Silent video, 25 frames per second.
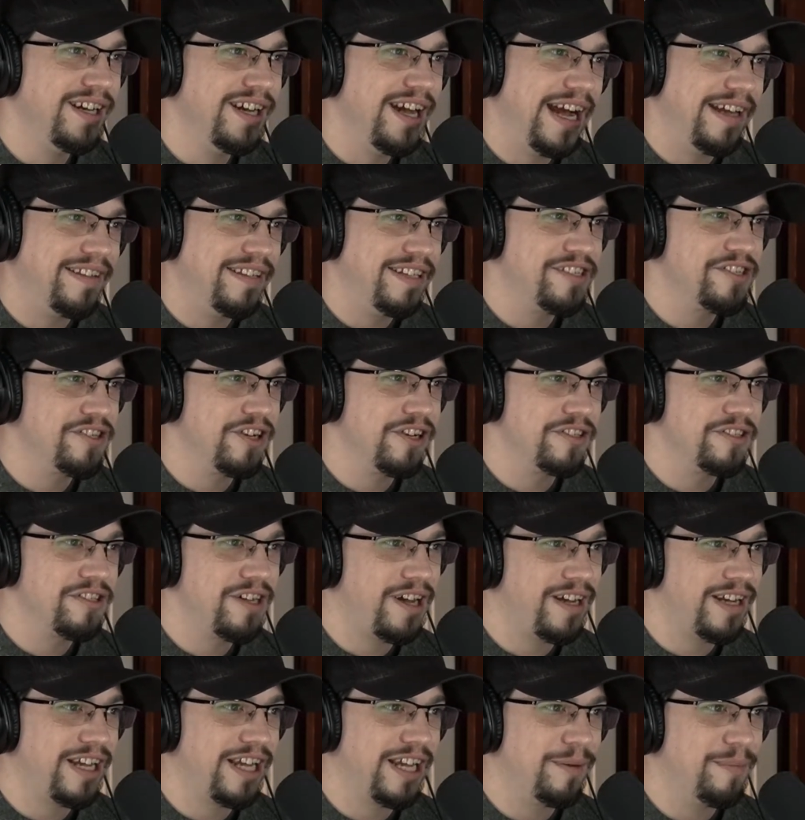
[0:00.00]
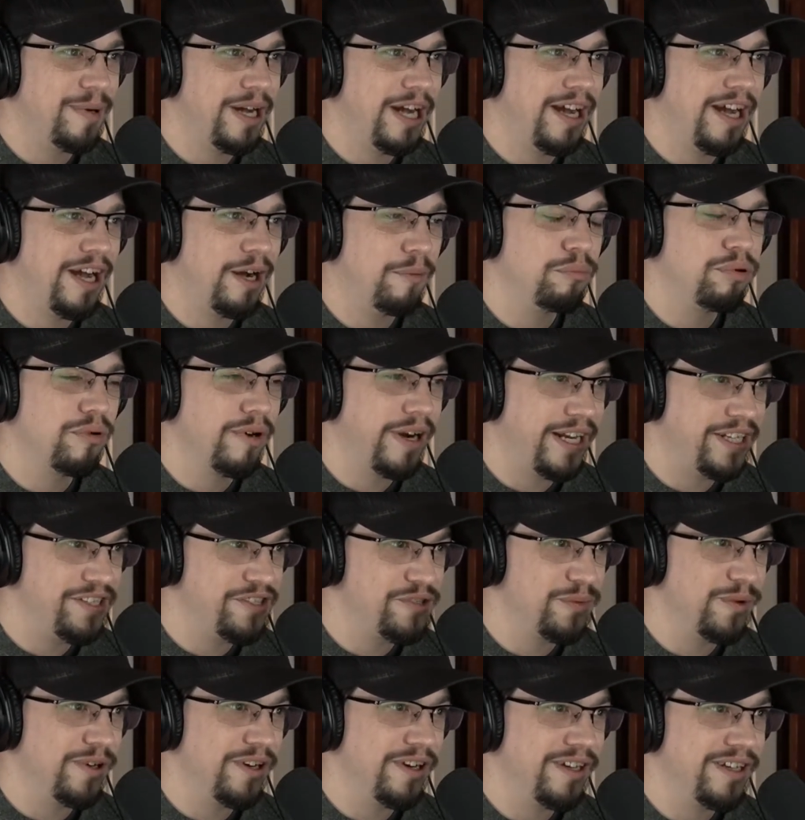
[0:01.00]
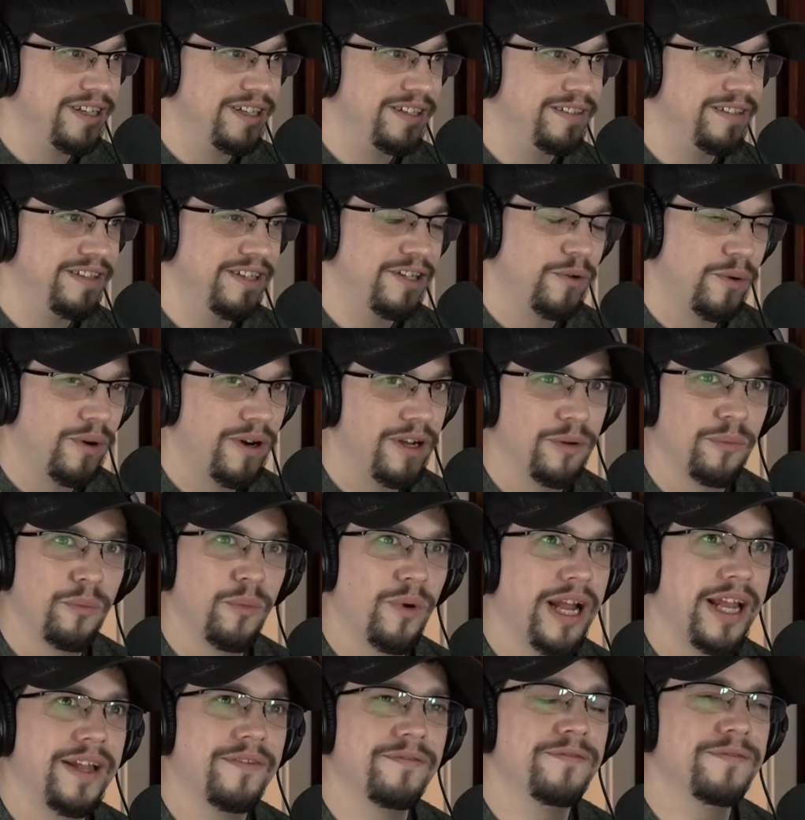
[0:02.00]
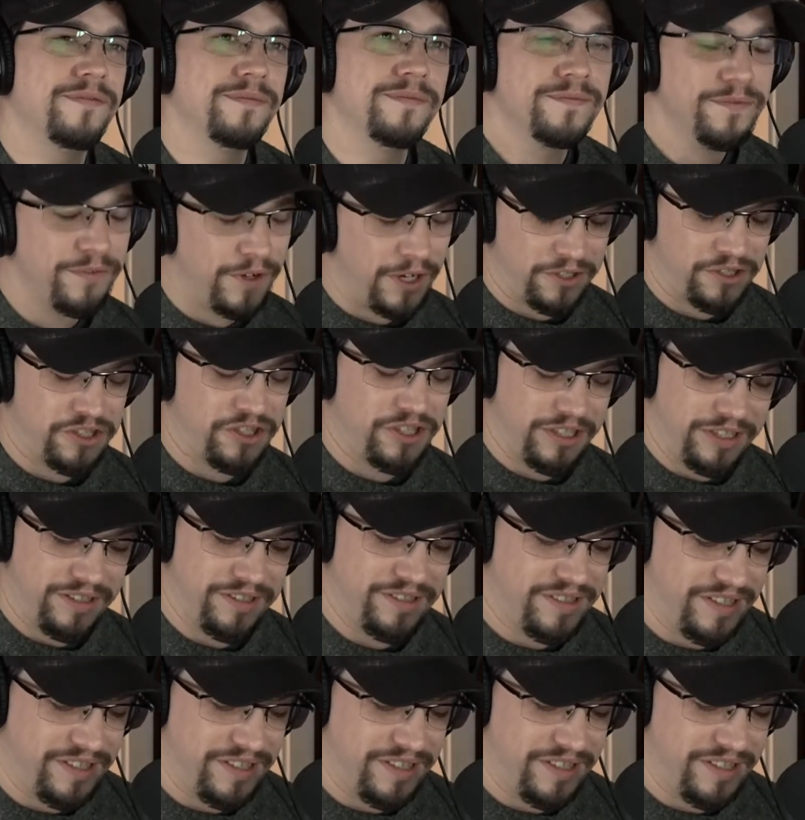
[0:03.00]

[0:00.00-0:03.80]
And they started talking about how brains work and the quantum wave functions